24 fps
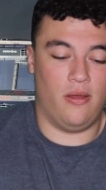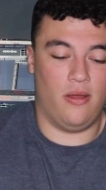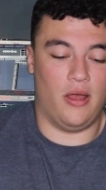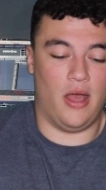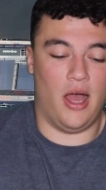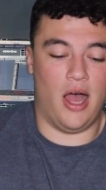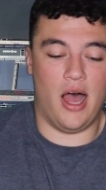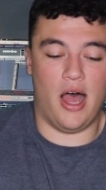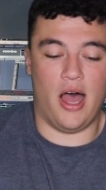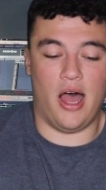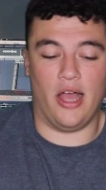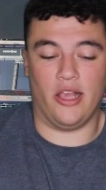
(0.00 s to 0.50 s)

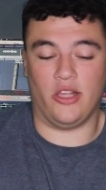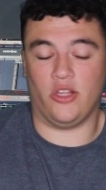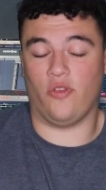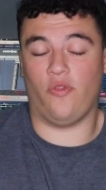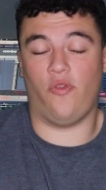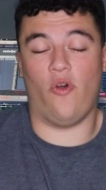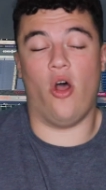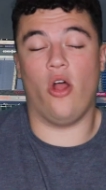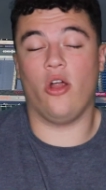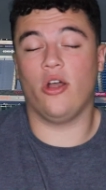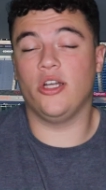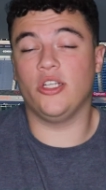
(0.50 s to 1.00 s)
As
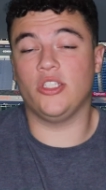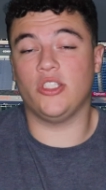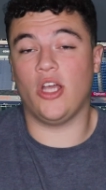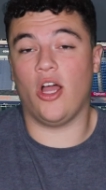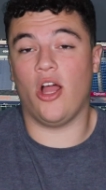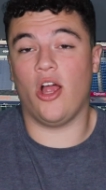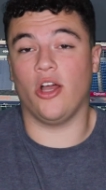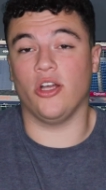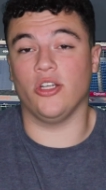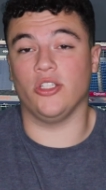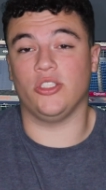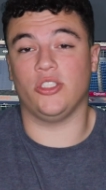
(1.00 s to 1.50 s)
far as
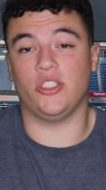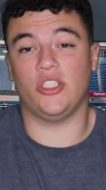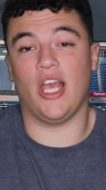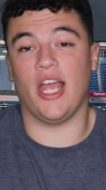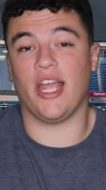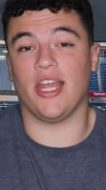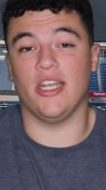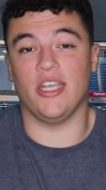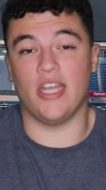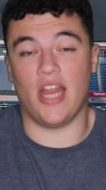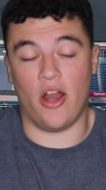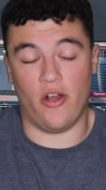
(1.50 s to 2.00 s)
our
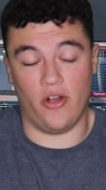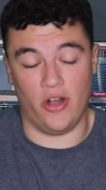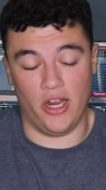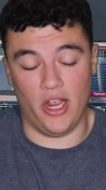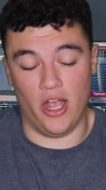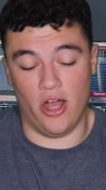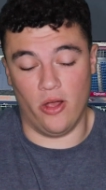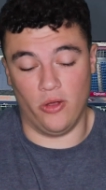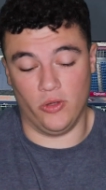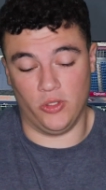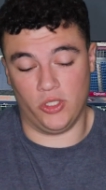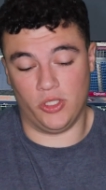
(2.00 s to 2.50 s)
secondary
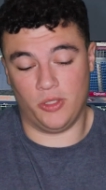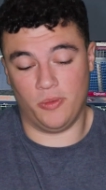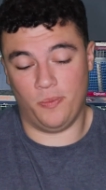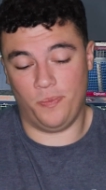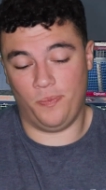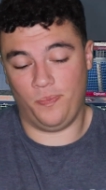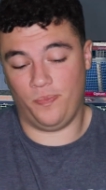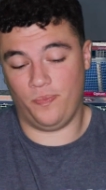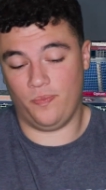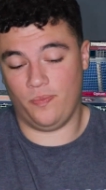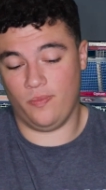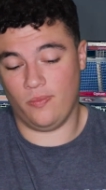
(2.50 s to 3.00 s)

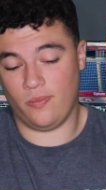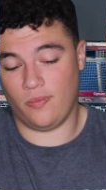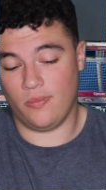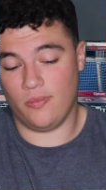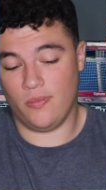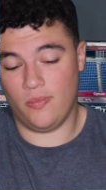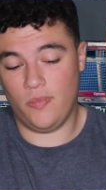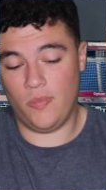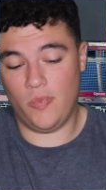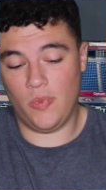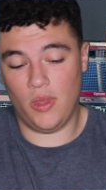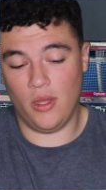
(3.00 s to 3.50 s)
goes,
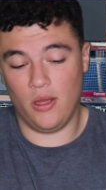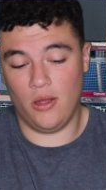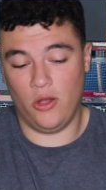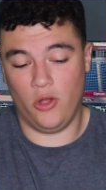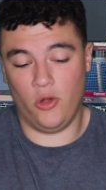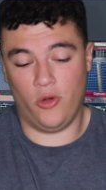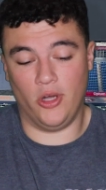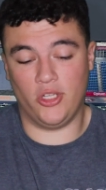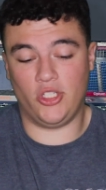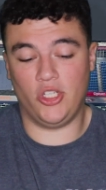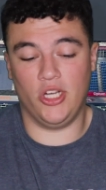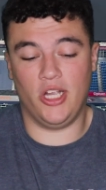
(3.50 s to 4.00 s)

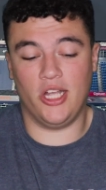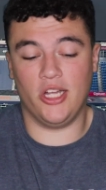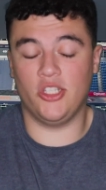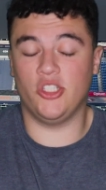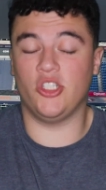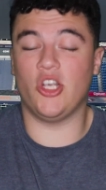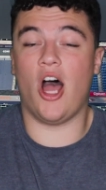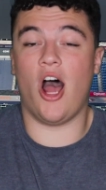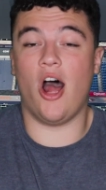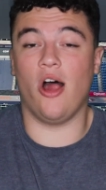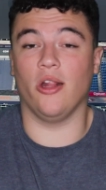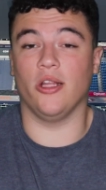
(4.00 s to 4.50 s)
Christian
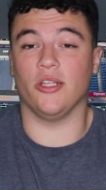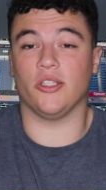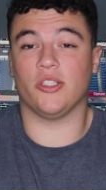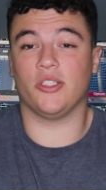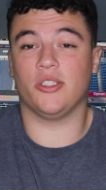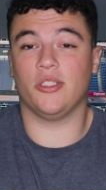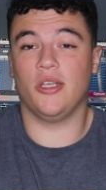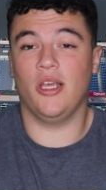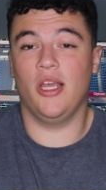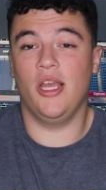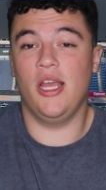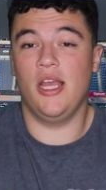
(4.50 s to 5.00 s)

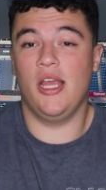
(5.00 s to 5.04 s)
Gonzalez.